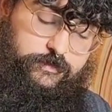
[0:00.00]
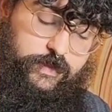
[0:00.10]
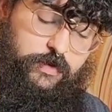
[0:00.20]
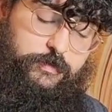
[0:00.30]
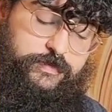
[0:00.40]

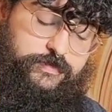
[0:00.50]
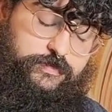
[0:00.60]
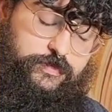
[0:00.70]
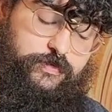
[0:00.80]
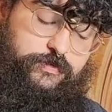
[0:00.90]
they almost
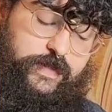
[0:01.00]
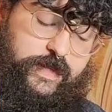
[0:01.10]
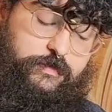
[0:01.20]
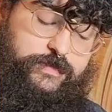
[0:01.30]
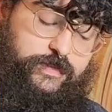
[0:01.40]
knew
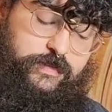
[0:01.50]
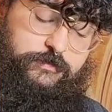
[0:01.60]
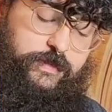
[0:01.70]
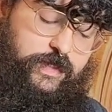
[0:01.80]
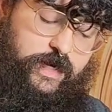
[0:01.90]
that it was going
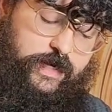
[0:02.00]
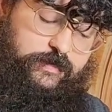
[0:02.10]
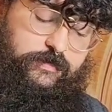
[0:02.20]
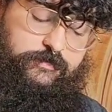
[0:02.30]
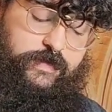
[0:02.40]
to be
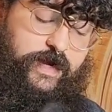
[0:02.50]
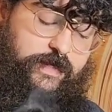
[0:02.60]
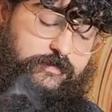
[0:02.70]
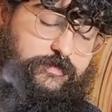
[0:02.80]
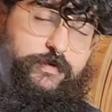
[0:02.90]
kind of
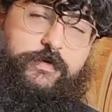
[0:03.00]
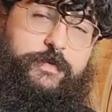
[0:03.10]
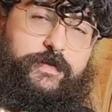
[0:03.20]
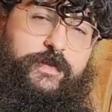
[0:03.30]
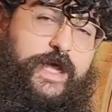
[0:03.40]
knew it
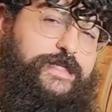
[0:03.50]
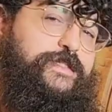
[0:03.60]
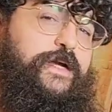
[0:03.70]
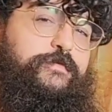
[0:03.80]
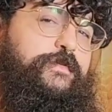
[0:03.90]
would be the
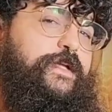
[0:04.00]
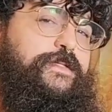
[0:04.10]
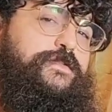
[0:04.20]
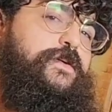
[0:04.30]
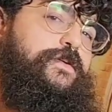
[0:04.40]
last time that
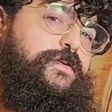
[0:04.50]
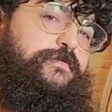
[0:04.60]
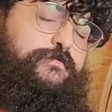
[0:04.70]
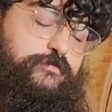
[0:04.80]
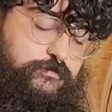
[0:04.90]
they saw
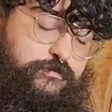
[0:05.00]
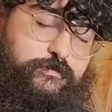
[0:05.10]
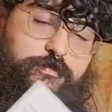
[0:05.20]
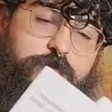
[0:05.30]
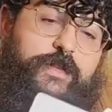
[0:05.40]
you.
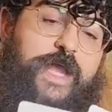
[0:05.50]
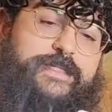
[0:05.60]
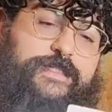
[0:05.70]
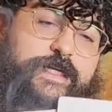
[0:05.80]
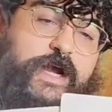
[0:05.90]
The
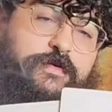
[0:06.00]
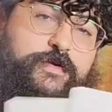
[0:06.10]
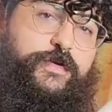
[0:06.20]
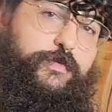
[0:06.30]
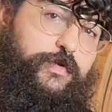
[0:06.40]
last
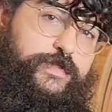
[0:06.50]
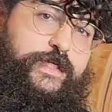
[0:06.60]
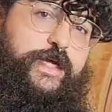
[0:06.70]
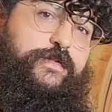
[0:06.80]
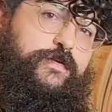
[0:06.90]
encounter you were
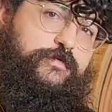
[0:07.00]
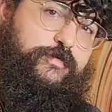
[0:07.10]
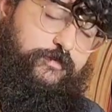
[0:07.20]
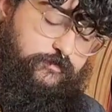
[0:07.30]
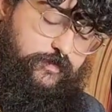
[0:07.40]
together
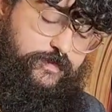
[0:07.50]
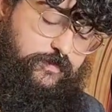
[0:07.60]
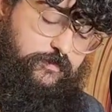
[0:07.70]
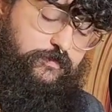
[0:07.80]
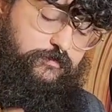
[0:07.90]
in
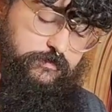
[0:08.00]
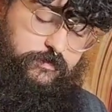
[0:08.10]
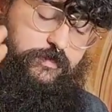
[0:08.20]
physical.